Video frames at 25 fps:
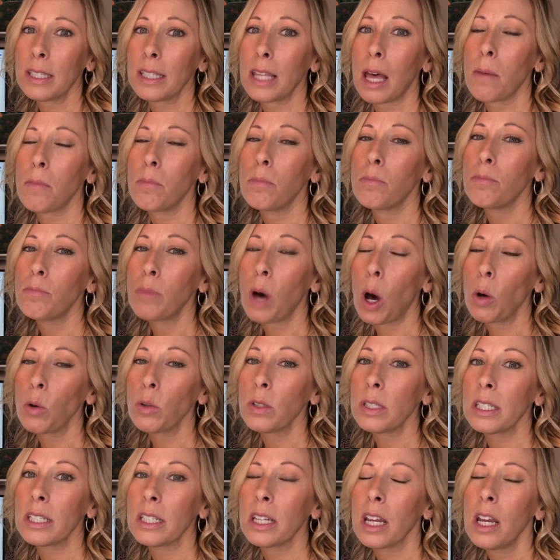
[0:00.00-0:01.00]
that
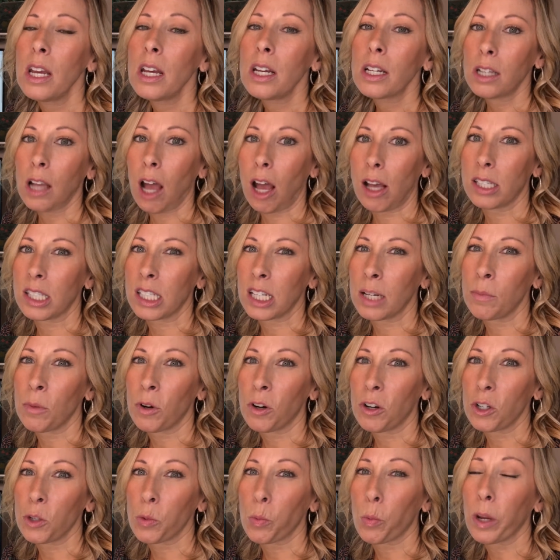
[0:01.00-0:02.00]
most
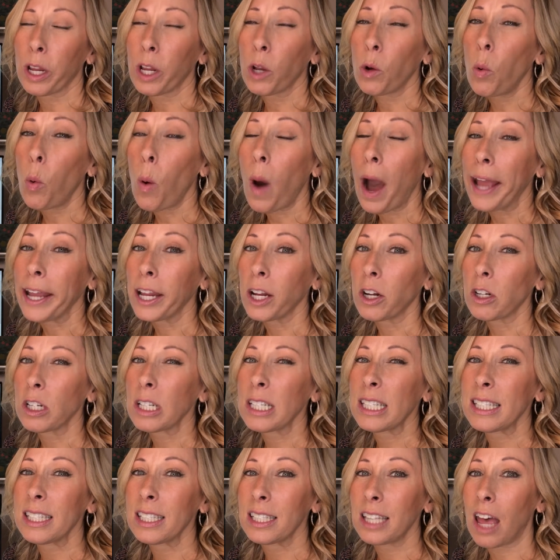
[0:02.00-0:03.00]
customers require
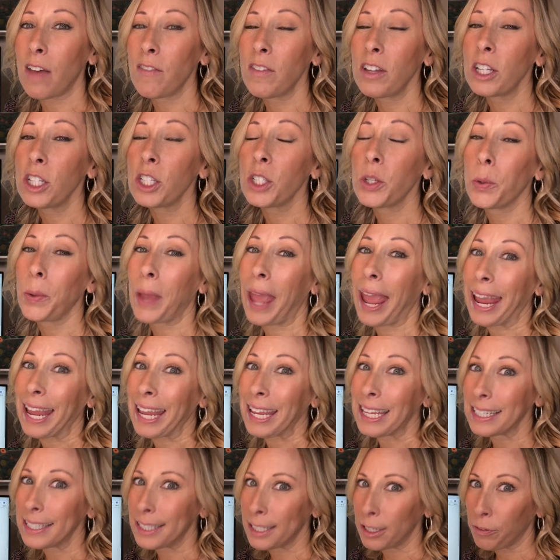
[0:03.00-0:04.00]
7 to
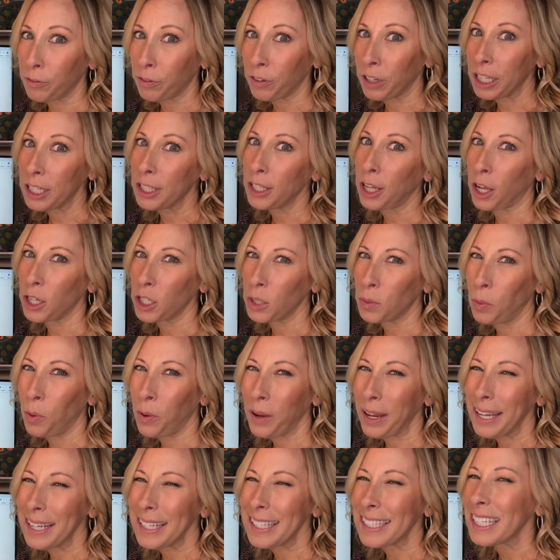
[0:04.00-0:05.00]
8 different touch
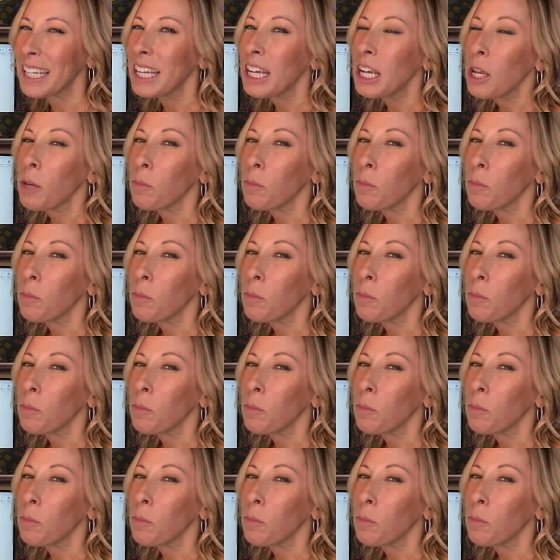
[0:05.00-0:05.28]
points